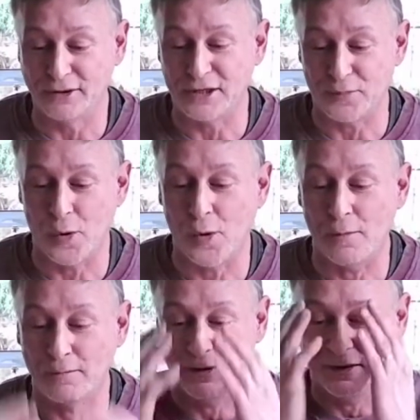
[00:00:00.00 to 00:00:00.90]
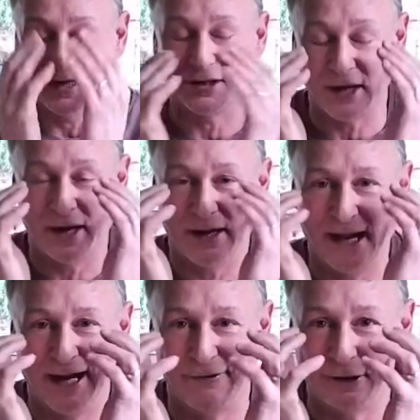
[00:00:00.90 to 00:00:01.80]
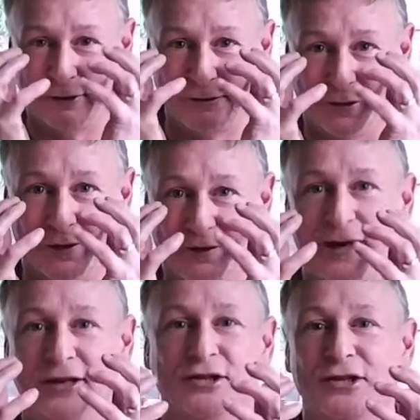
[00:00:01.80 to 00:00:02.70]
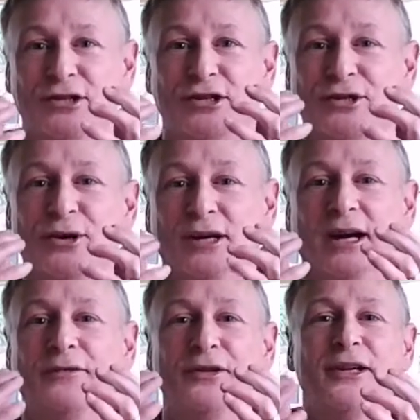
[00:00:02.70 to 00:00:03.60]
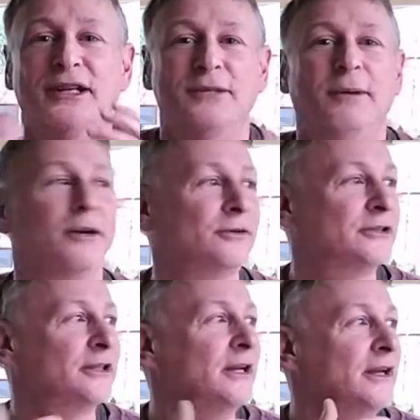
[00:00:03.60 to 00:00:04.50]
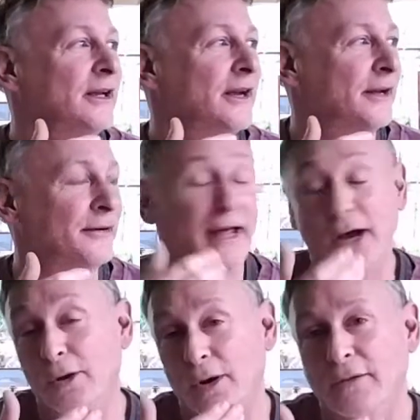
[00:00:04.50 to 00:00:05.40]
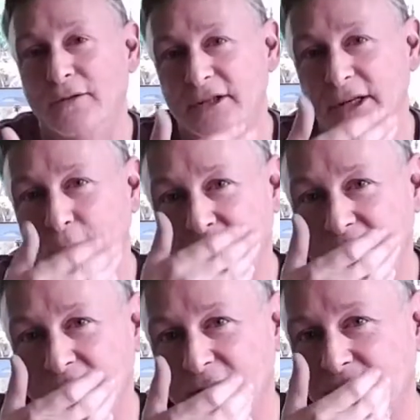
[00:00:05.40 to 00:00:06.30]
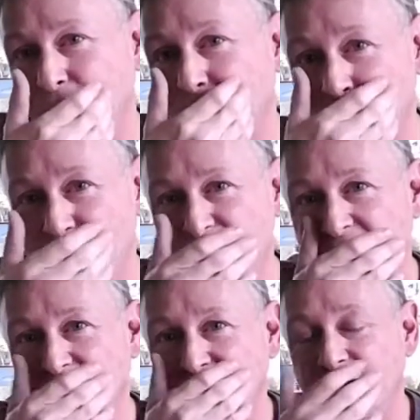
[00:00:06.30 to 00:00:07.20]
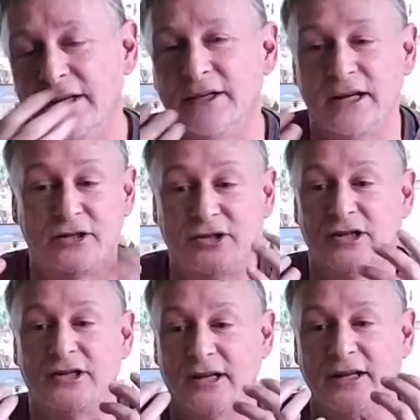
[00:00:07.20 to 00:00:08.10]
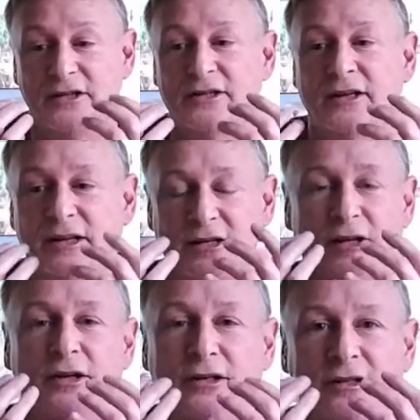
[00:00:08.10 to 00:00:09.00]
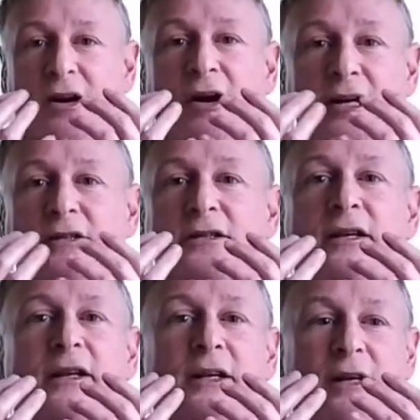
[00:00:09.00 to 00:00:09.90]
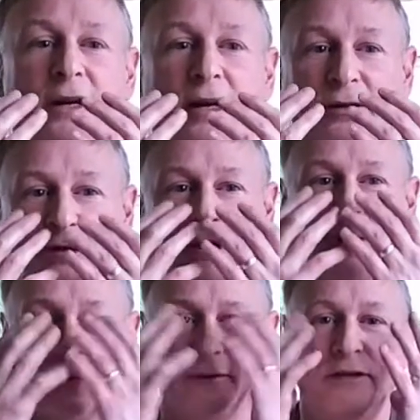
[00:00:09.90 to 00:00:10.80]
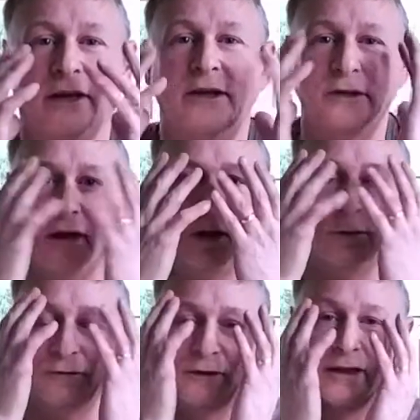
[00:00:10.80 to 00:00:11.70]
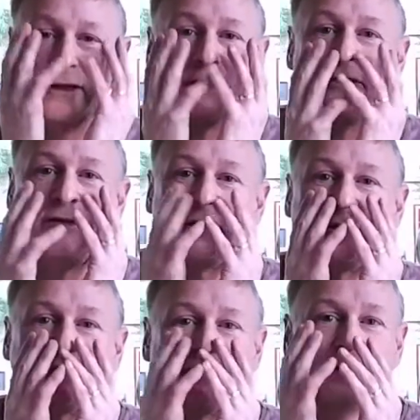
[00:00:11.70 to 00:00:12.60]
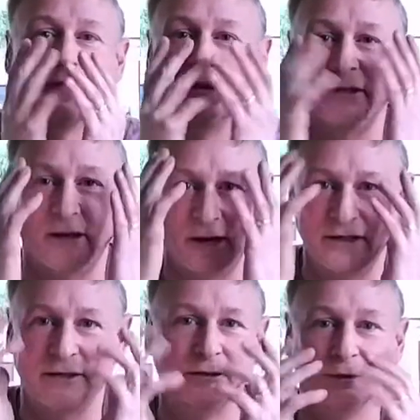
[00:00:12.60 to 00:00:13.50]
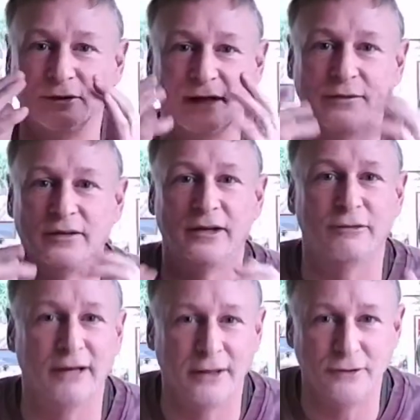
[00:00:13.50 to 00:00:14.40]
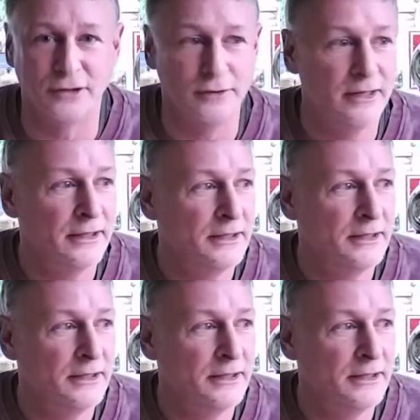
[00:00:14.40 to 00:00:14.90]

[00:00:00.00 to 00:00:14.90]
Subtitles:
body's warm, but there's an area of your face that's just not covered and exposed. And now, obviously, with this moisture and this, it's just instantly turning to ice. And so everything in your whole face is just turning to icicles, everything around you.